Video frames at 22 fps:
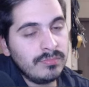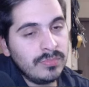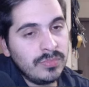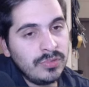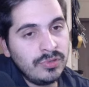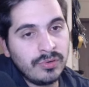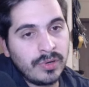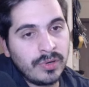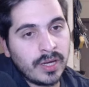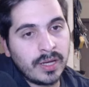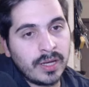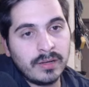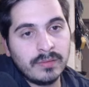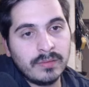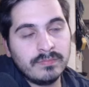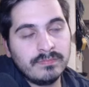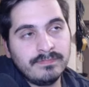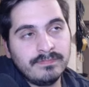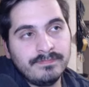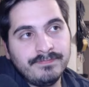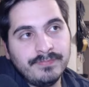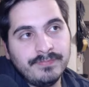you can
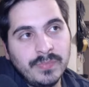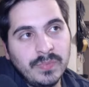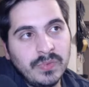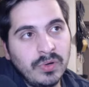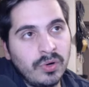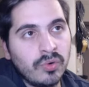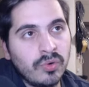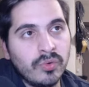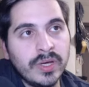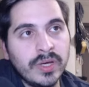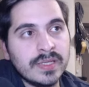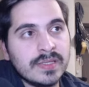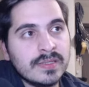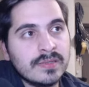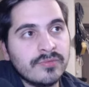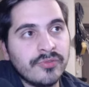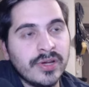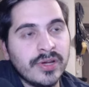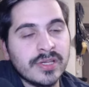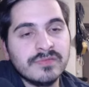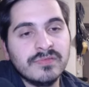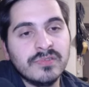always
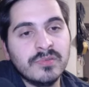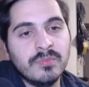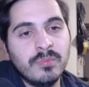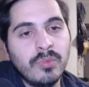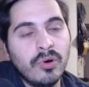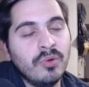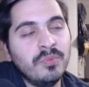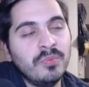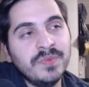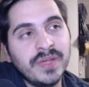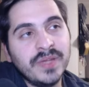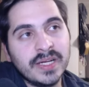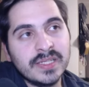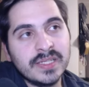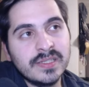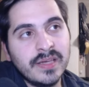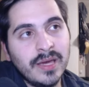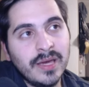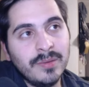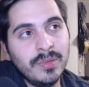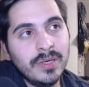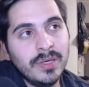transfer Pope next
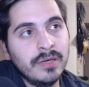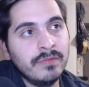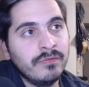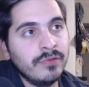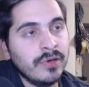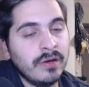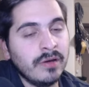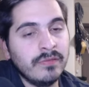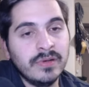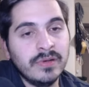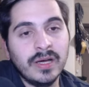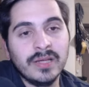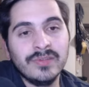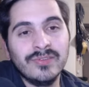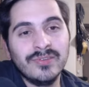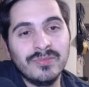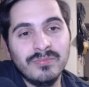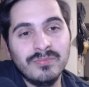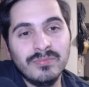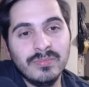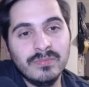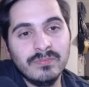game if you have another